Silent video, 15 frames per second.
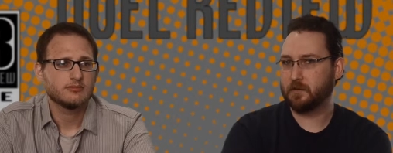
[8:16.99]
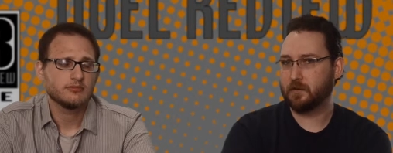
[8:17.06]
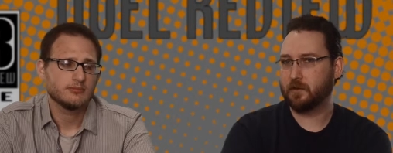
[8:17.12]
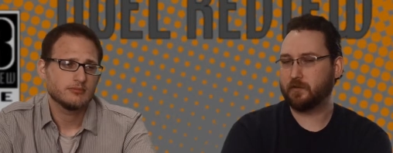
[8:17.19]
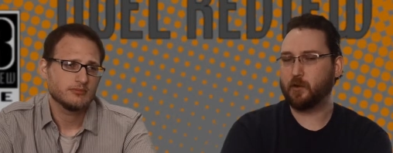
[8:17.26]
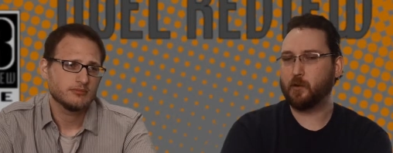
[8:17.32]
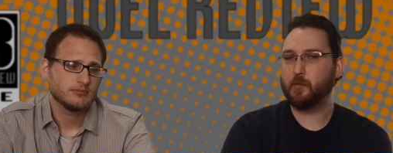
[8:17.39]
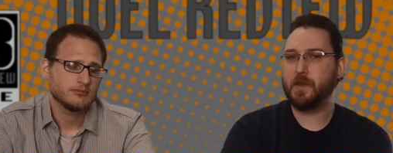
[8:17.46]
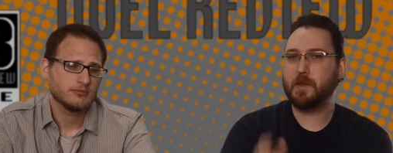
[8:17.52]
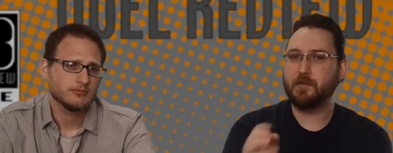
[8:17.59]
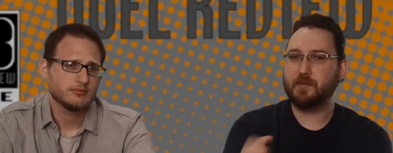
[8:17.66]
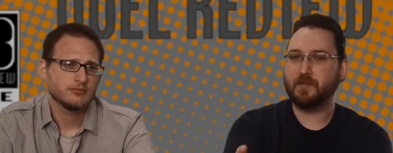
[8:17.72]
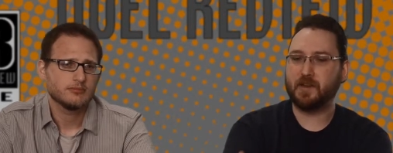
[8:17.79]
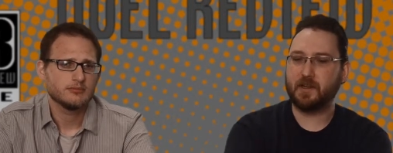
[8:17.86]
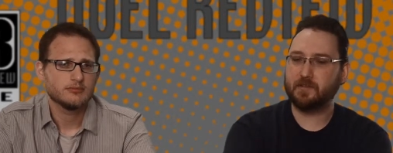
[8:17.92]
Speaker 1: So maybe
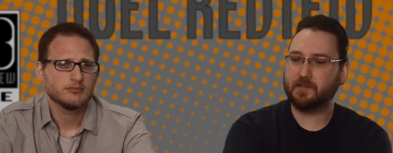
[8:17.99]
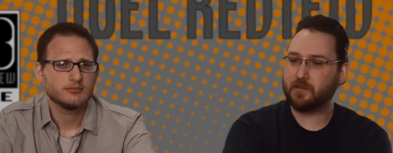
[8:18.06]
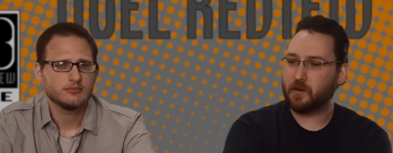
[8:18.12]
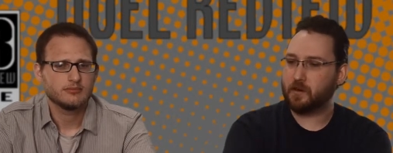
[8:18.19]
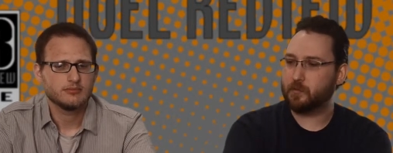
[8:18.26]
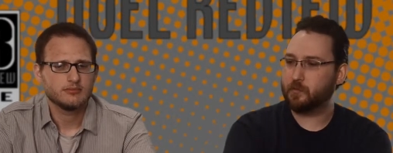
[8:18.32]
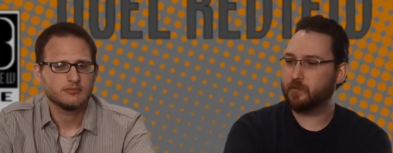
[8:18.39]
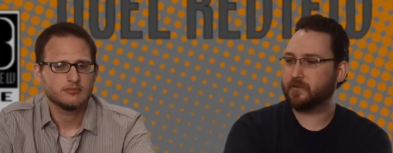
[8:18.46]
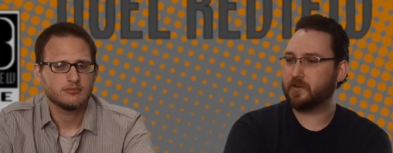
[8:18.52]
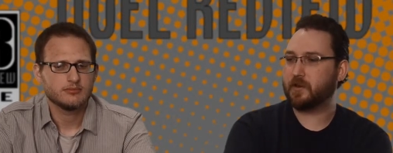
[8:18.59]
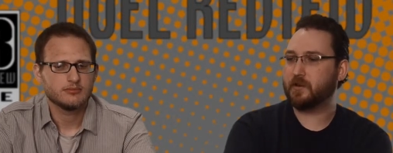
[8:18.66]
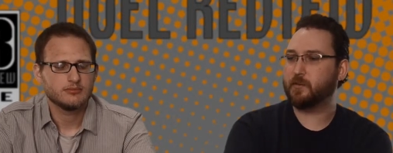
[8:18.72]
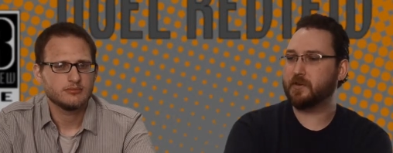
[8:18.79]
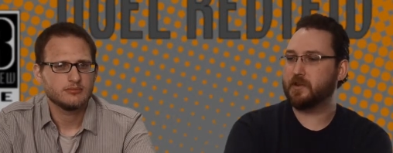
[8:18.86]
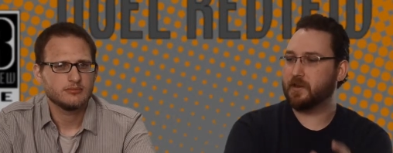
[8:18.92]
if it had start
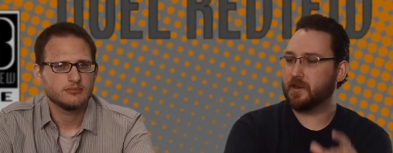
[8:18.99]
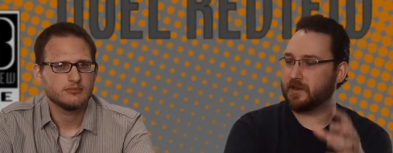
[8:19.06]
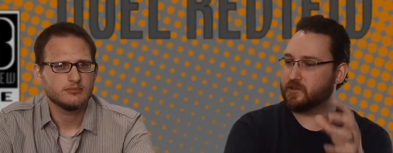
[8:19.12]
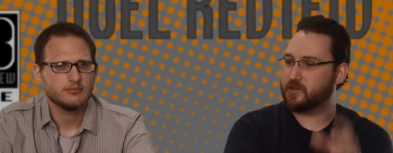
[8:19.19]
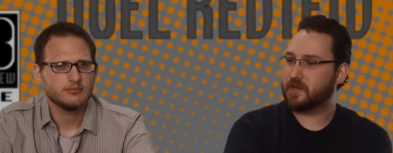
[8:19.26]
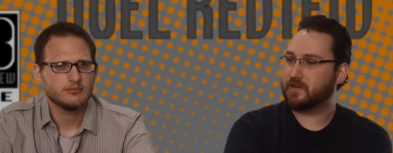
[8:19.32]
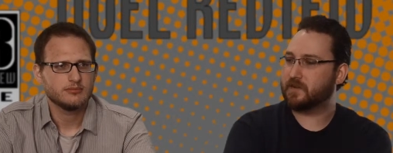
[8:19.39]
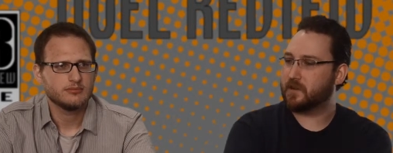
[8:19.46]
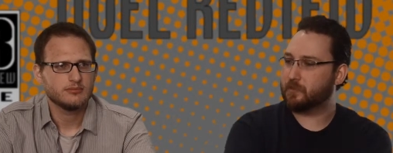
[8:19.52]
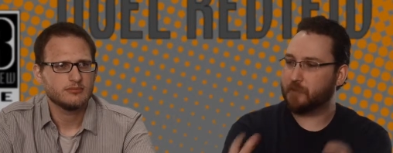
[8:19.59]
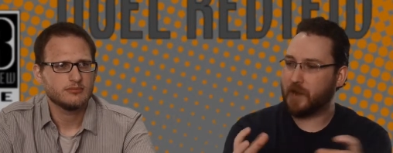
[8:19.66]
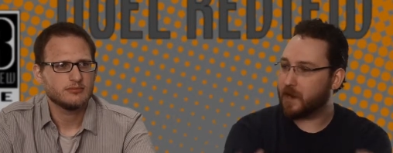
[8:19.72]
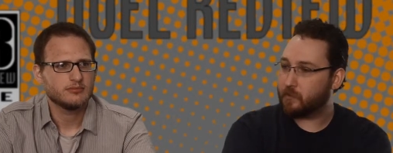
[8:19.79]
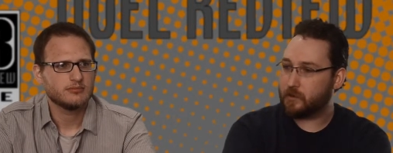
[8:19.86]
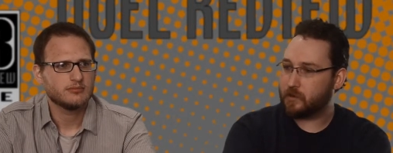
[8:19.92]
started with like Jason and
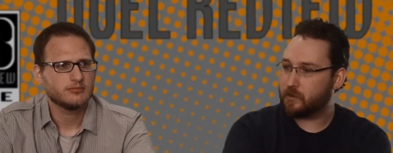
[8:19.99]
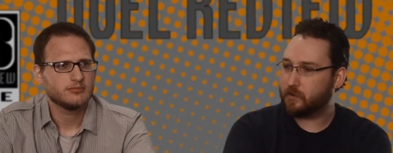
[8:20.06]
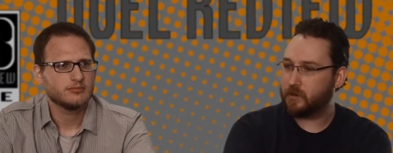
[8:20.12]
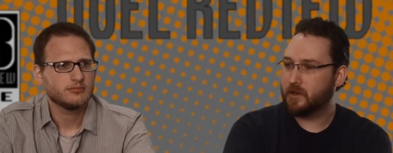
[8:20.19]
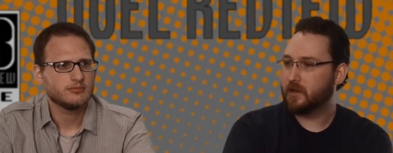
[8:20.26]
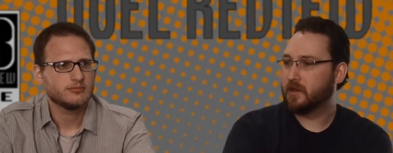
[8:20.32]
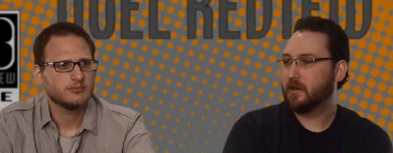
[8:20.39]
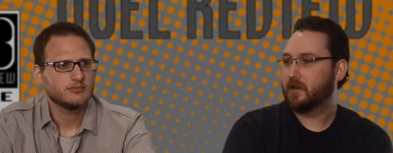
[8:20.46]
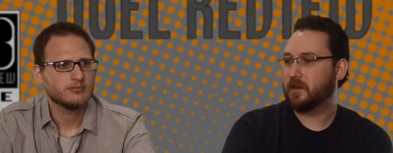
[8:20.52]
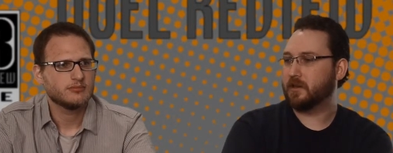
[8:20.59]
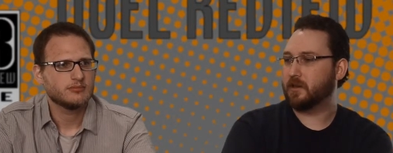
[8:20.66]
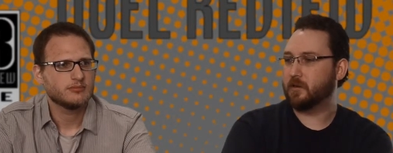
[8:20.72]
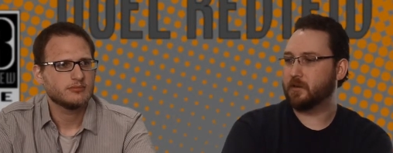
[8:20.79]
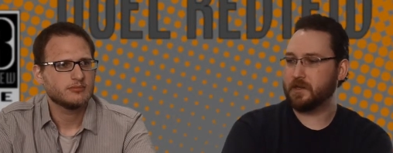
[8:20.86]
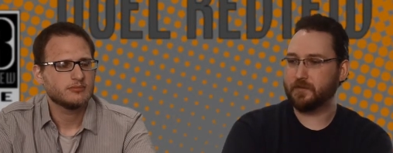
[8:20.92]
Pyro, you
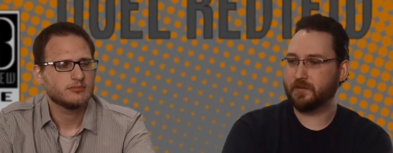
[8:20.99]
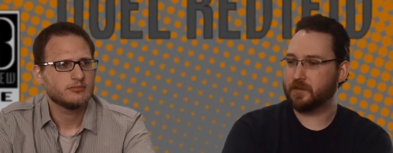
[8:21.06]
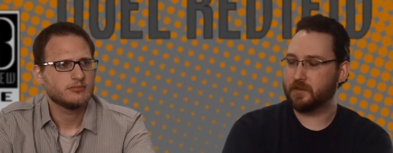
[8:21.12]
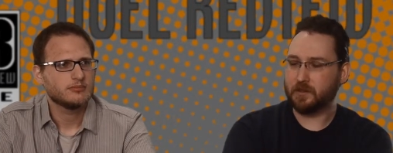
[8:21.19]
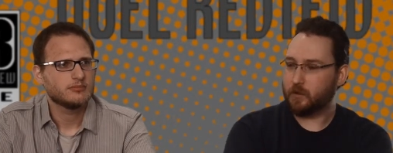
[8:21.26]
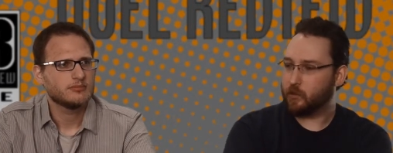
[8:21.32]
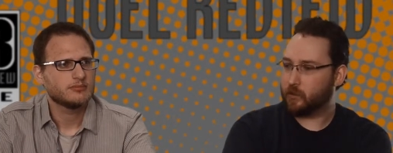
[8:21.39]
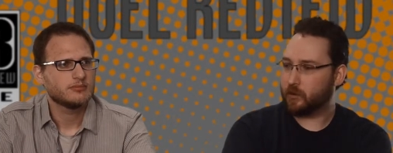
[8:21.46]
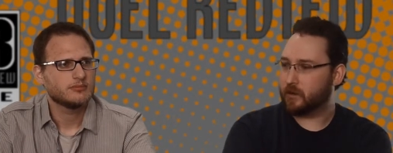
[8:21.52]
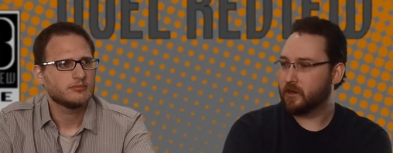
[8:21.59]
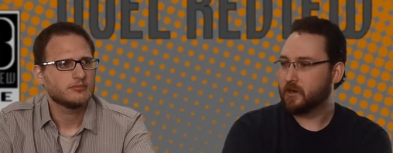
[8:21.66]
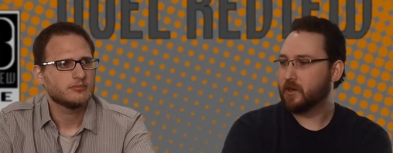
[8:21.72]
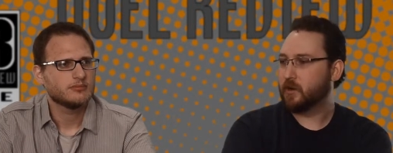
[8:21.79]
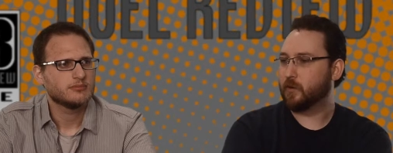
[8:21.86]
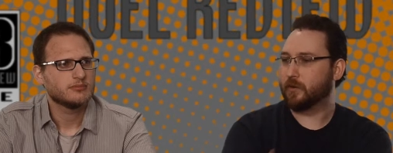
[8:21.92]
know, even or
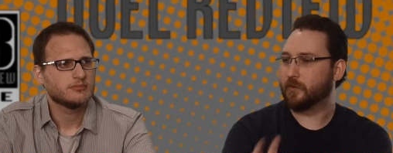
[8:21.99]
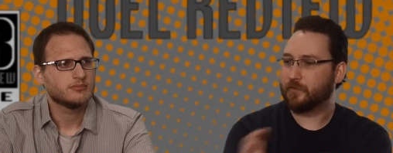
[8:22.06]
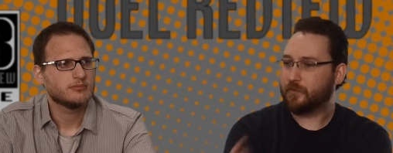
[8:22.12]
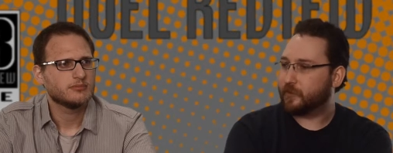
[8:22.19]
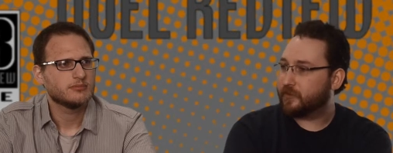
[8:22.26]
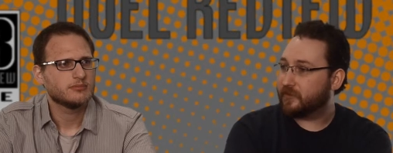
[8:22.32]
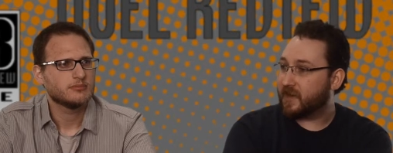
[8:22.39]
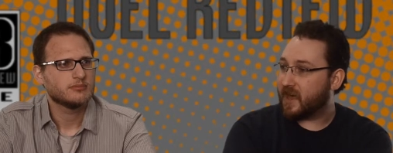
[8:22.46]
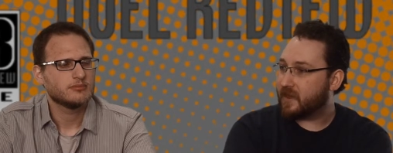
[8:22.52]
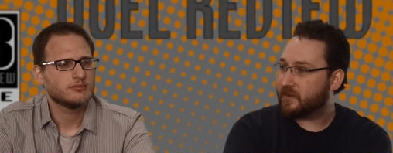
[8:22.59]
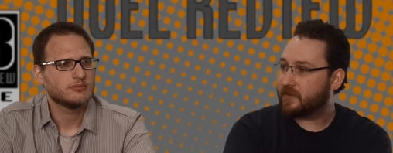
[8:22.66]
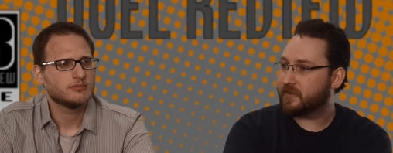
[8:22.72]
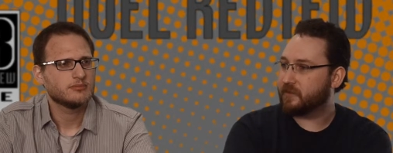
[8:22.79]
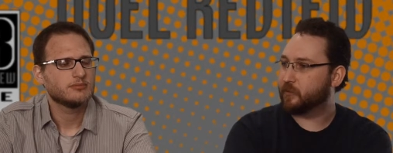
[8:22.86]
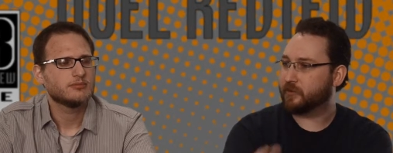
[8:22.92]
or the first death
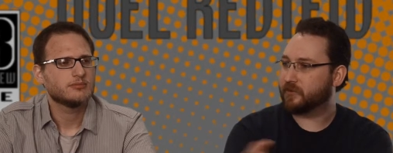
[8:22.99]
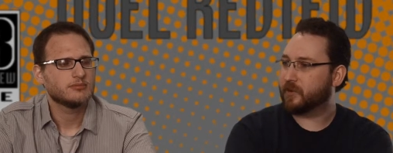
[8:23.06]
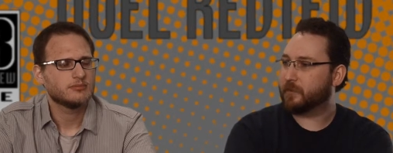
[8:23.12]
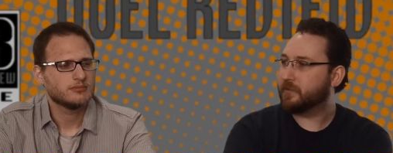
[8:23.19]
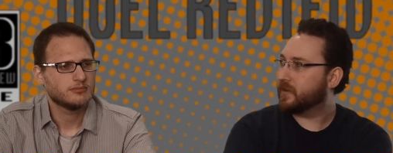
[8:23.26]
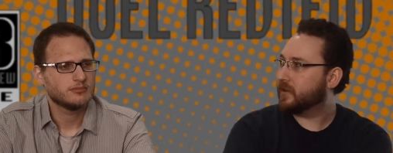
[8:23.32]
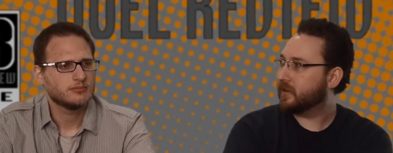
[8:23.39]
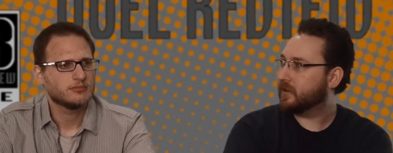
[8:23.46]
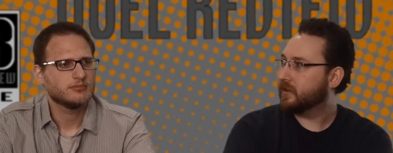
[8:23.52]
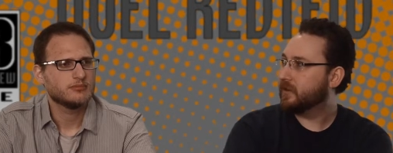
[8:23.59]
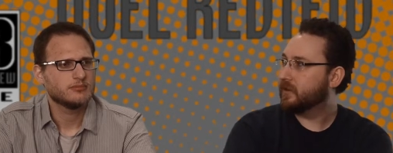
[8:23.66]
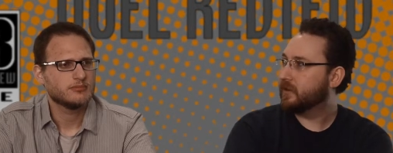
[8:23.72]
or something,